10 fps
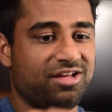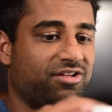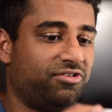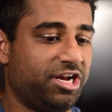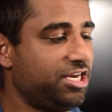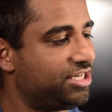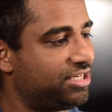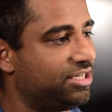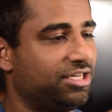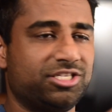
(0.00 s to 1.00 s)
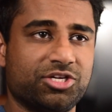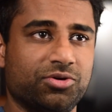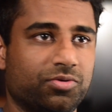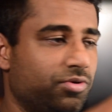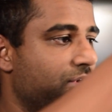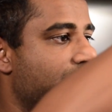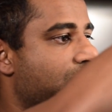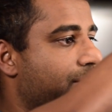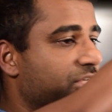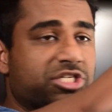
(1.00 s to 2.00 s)
All right, so
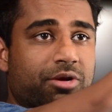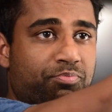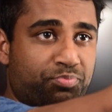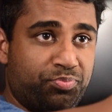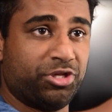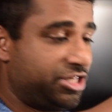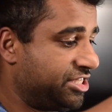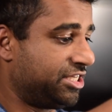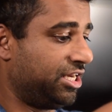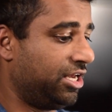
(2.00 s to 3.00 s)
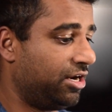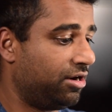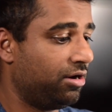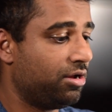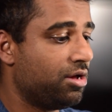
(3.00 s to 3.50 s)
I'm just going to put this in here